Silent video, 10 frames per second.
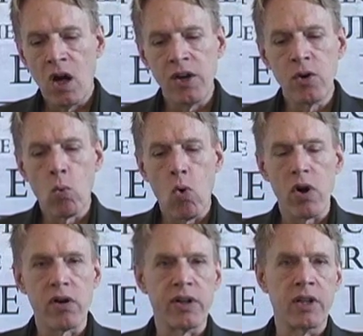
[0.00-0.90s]

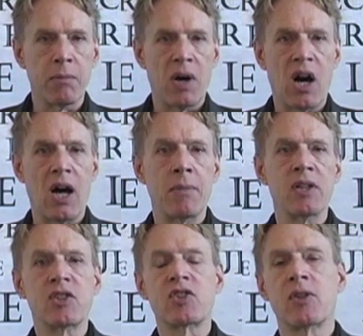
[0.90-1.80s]
underwater in the
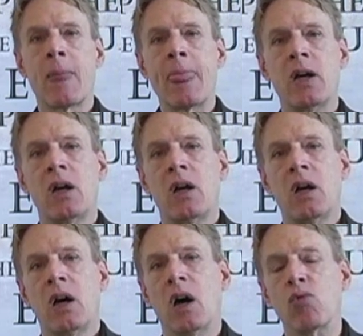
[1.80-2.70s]
Bahamas,
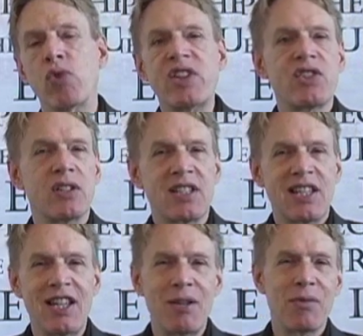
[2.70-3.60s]
a recent
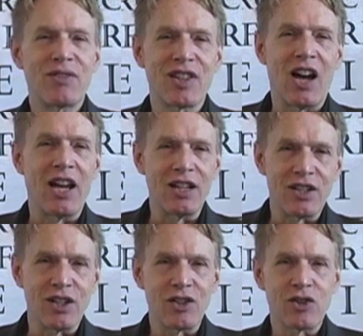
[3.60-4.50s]
team of
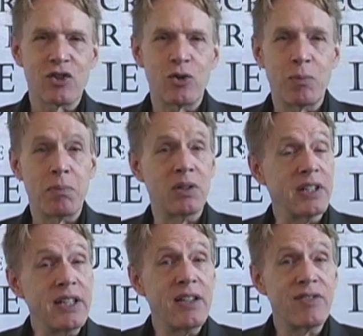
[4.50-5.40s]
scientists who
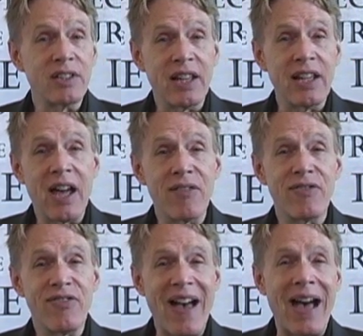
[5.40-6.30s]
believe that they have
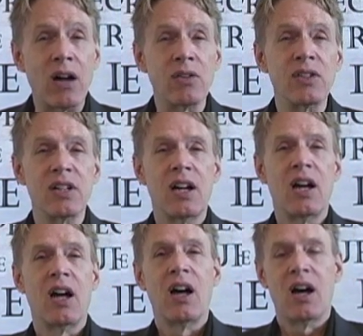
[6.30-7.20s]
found
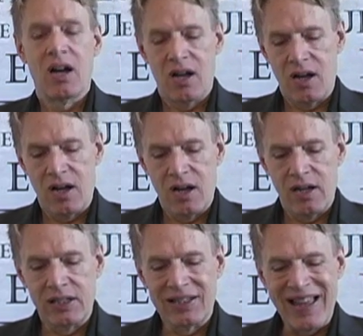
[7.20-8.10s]

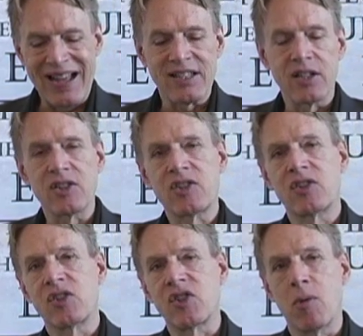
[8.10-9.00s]
Atlantis
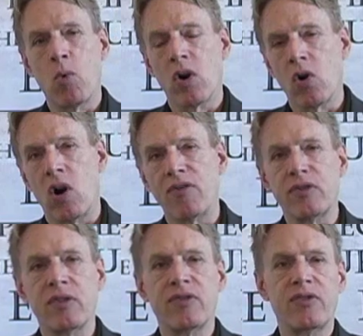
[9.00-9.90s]
somewhere
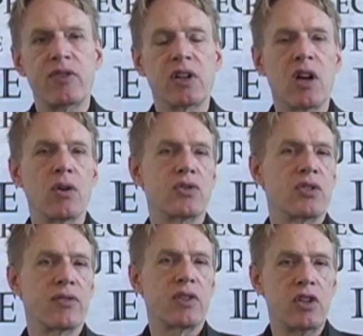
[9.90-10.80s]
off of the
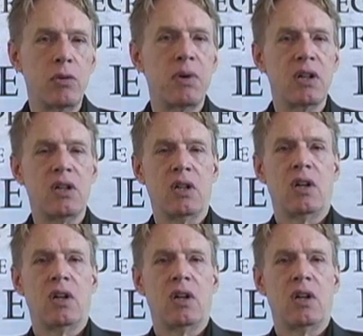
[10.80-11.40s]
coast of Cuba,